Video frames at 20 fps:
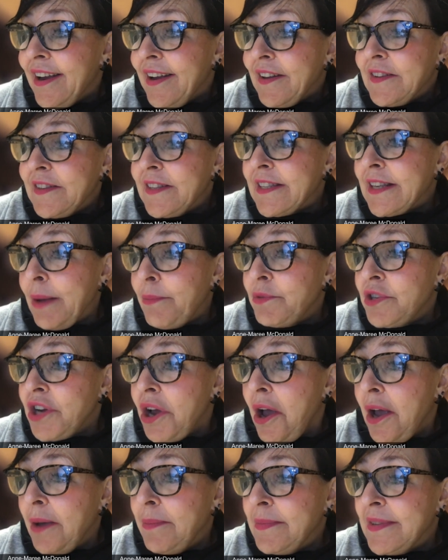
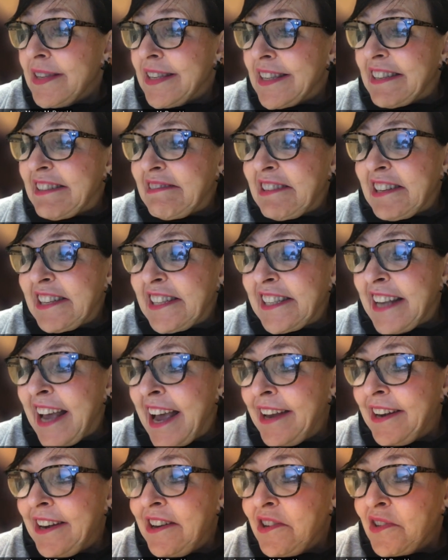Sometimes to say
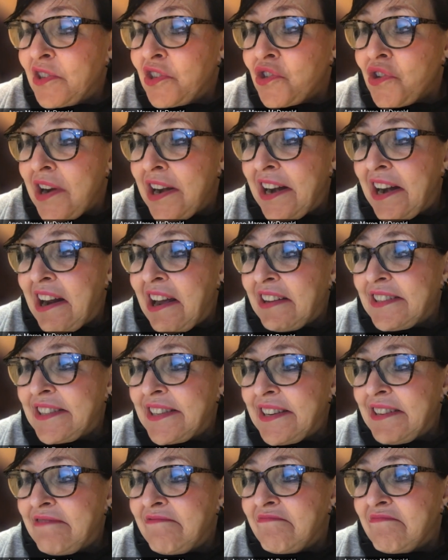it in an Australian
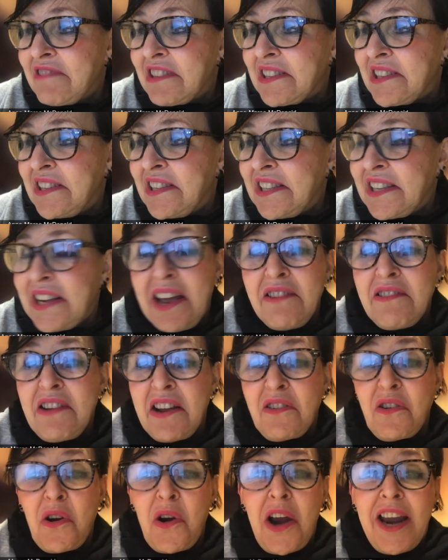accent doesn't sound
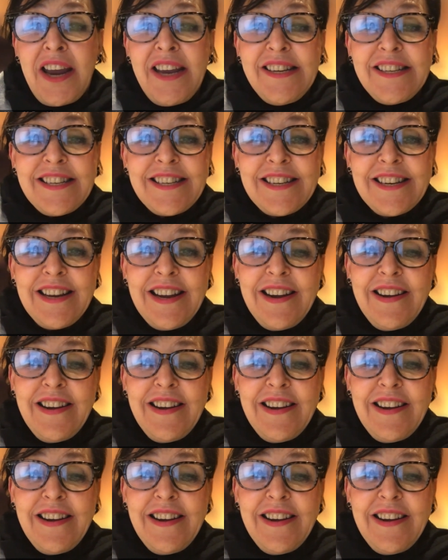that great.